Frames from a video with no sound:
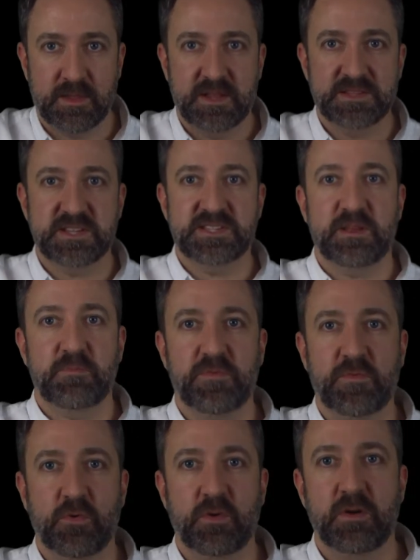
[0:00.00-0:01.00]
As I said
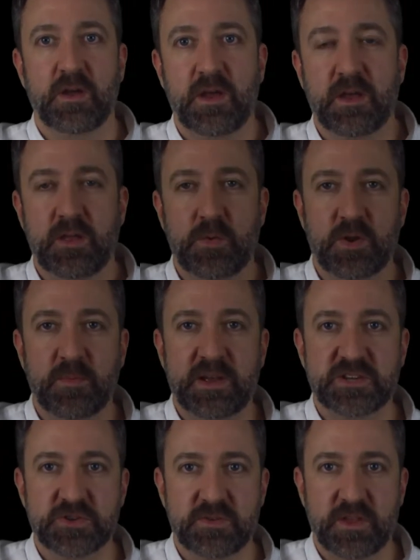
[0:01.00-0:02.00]
before, you want to
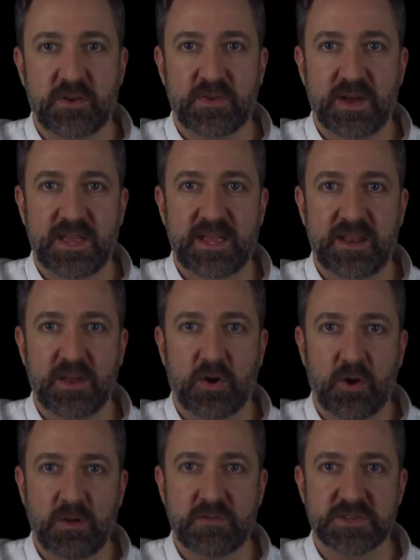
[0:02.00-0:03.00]
make sure that you're not hitting
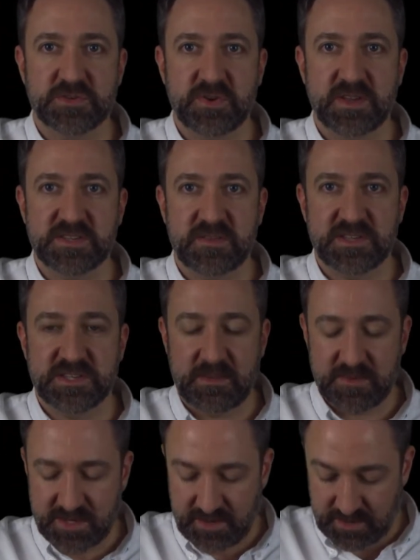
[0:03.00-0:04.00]
all the strings at the
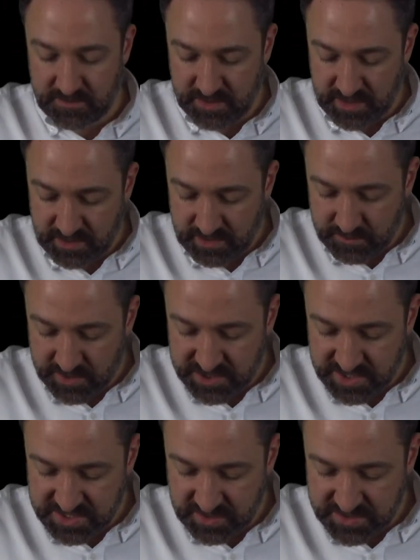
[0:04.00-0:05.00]
same time, but
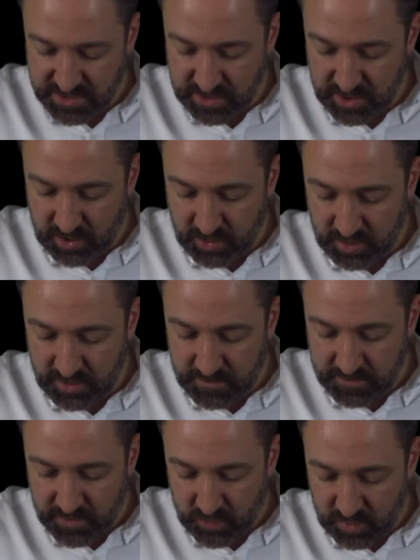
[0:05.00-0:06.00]
just those
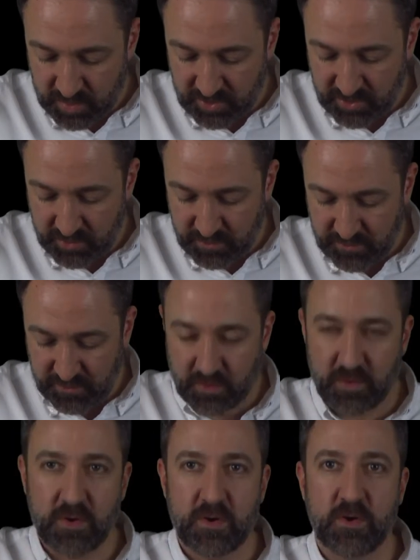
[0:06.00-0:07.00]
lower 1 through
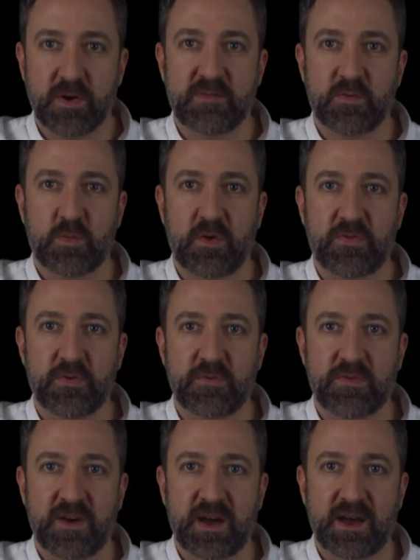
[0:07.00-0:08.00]
4 or even 1 through
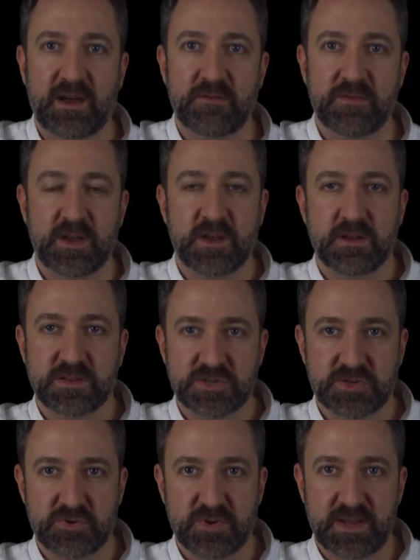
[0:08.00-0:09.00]
5
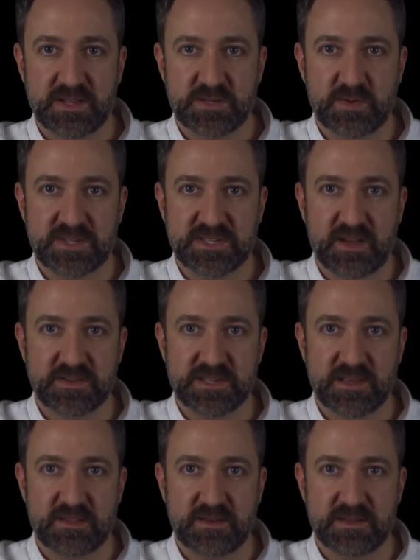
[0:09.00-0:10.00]
strings, so it sounds
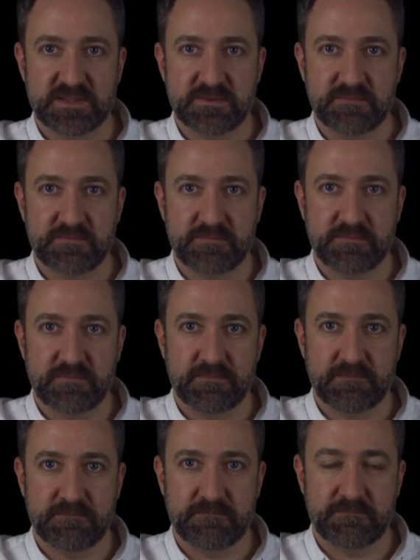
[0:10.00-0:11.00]
like this.
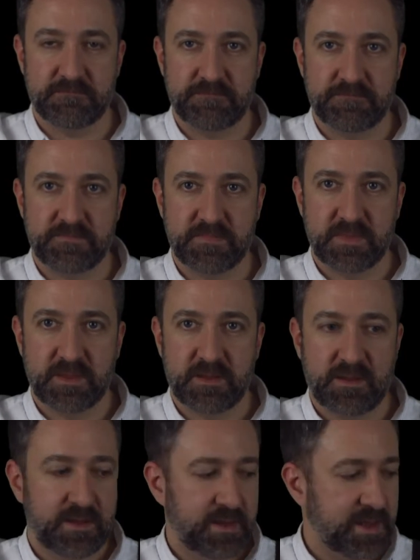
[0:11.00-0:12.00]

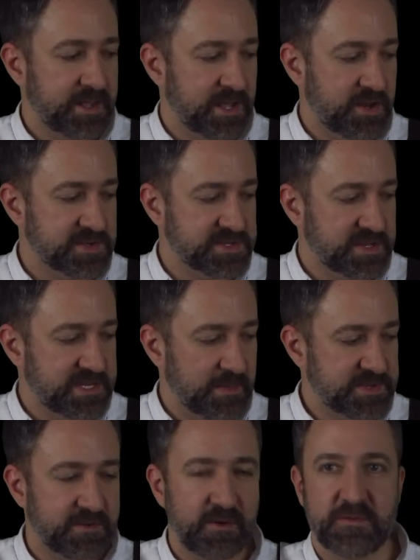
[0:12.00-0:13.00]
Again, using the
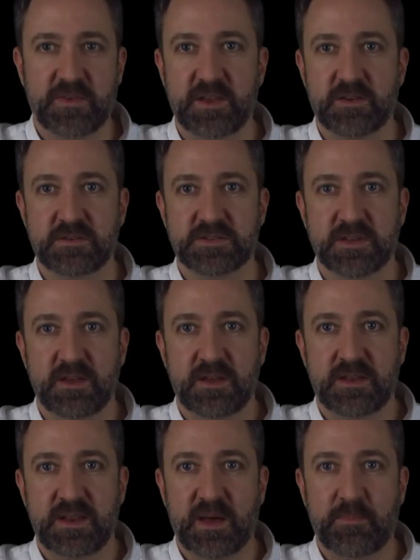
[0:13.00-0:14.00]
tips of our fingers,
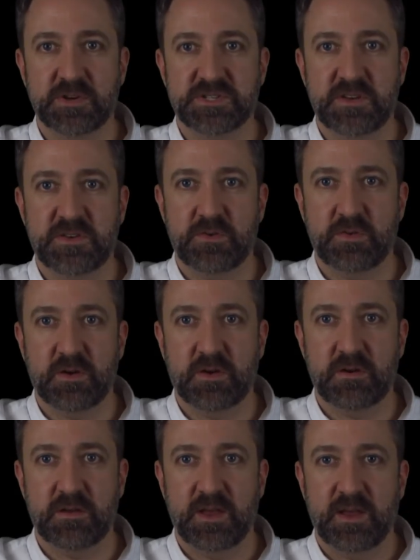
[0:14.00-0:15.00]
not pushing too
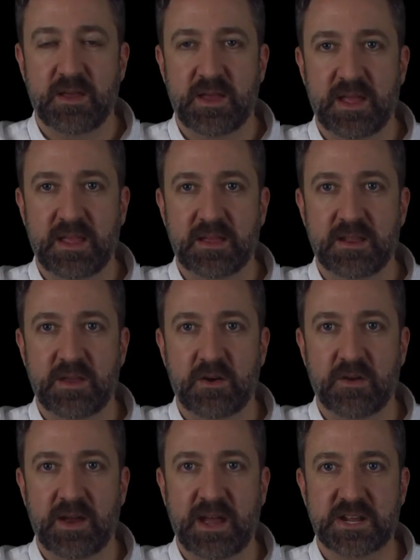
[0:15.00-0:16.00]
hard, and getting
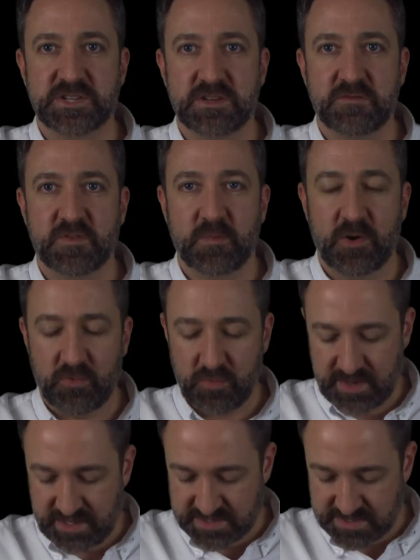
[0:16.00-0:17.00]
our action from our
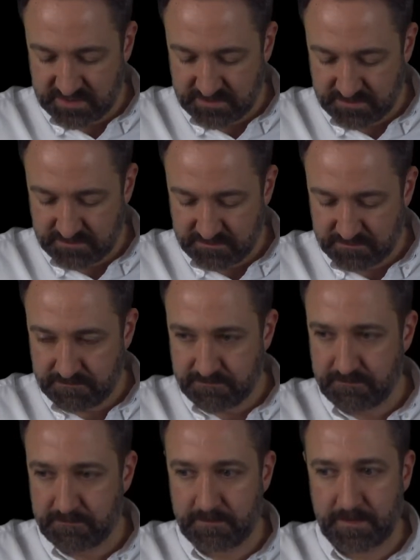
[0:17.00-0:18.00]
wrist.
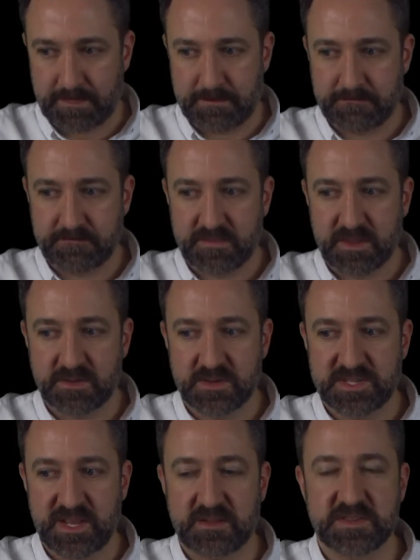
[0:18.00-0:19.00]
It
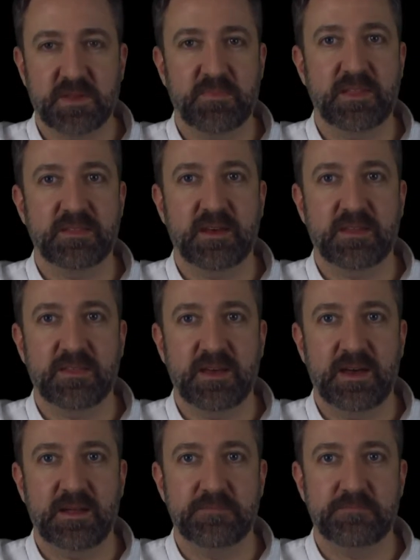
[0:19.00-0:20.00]
sounds something like
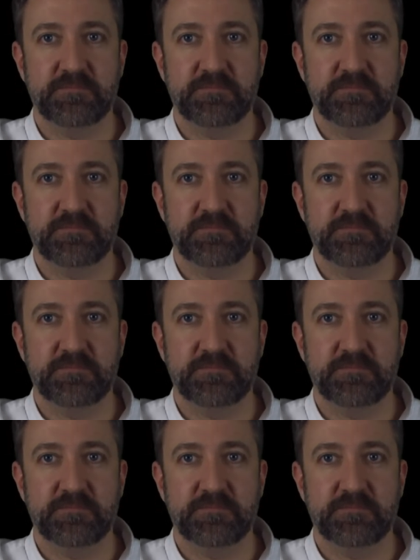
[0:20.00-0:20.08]
that.